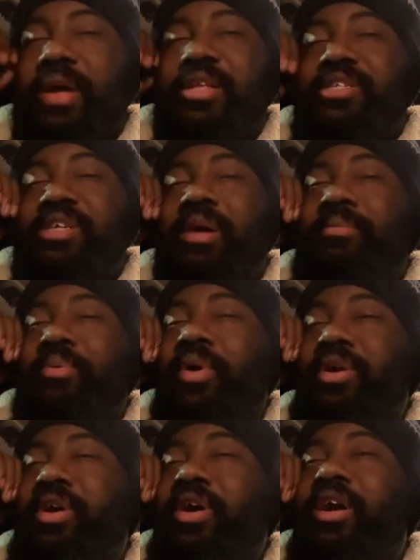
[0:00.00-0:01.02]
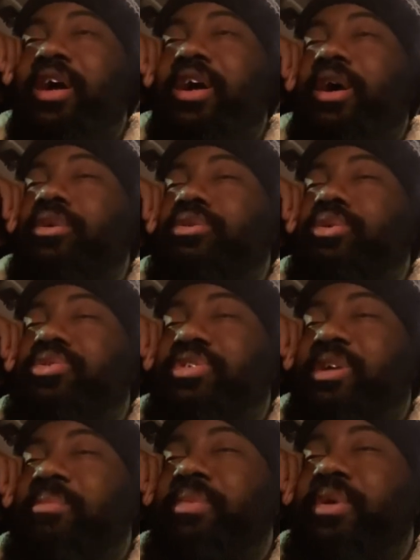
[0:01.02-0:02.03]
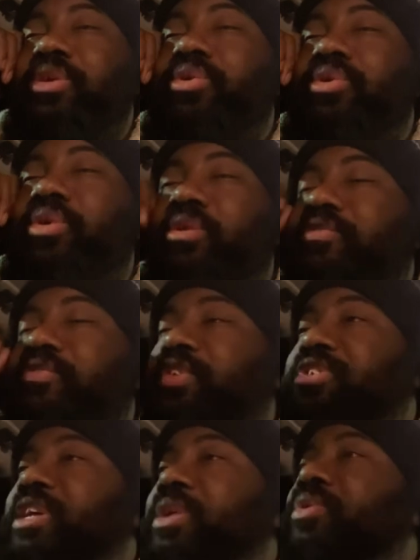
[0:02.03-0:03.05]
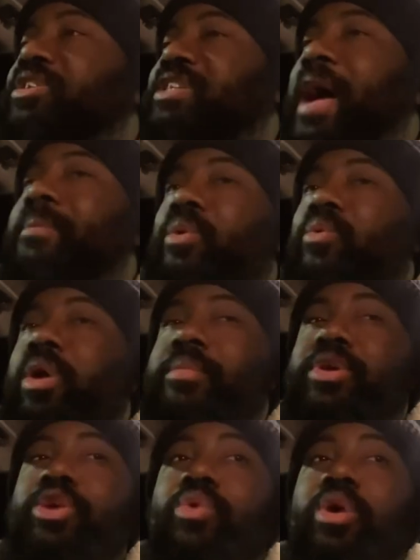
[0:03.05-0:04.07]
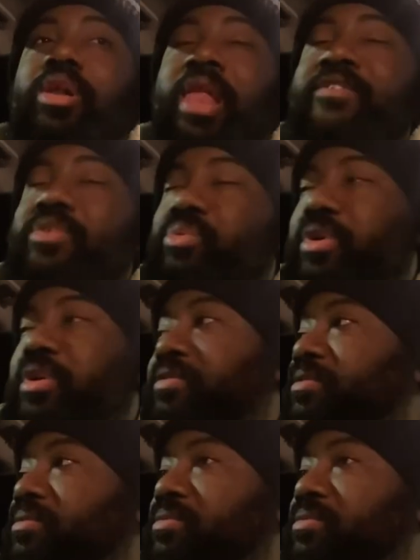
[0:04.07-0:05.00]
At some point, you're gonna go through something, and you gonna see what type of woman you are living with.